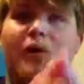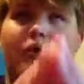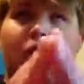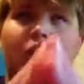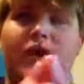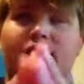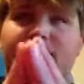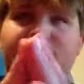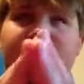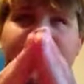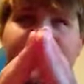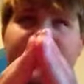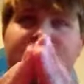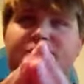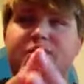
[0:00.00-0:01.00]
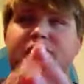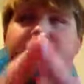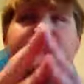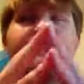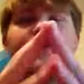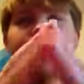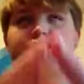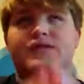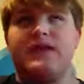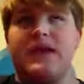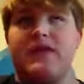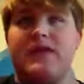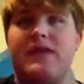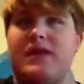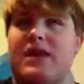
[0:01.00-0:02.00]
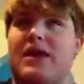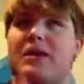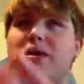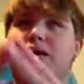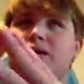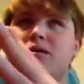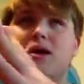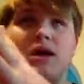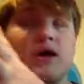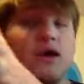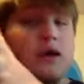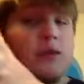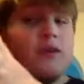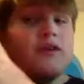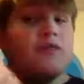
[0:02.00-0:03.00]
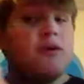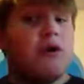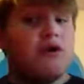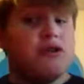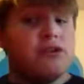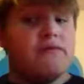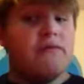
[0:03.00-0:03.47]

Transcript: and what of science be first and then the epistemology